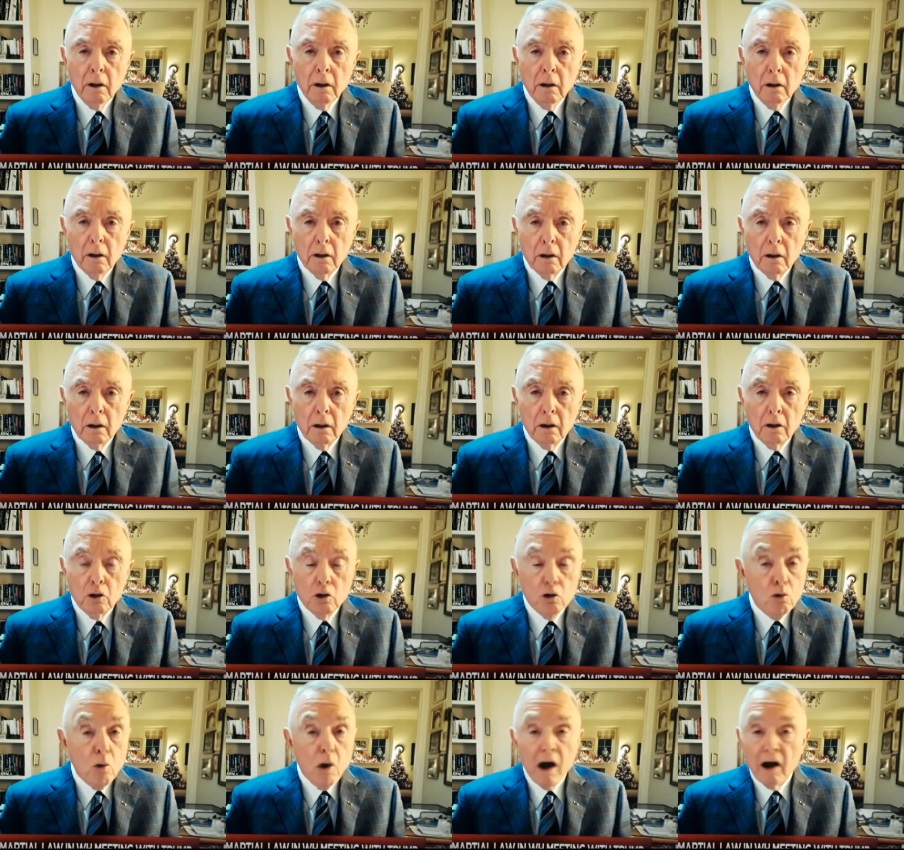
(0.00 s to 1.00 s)

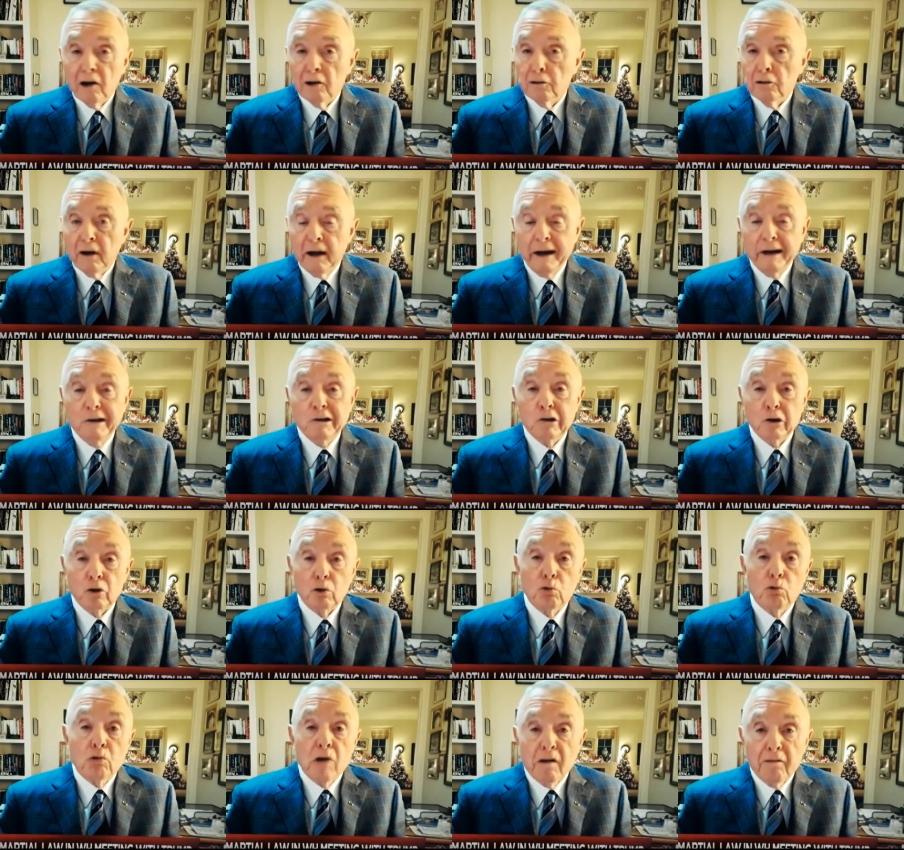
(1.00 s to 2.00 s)
who was a
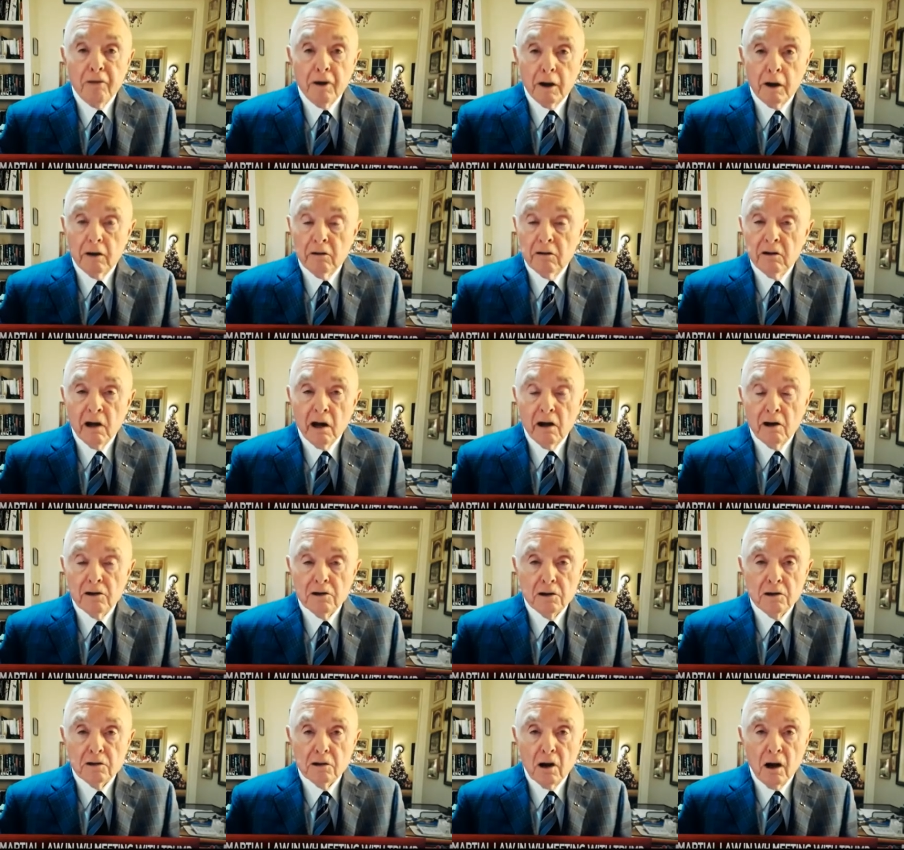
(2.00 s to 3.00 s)
terrific intelligence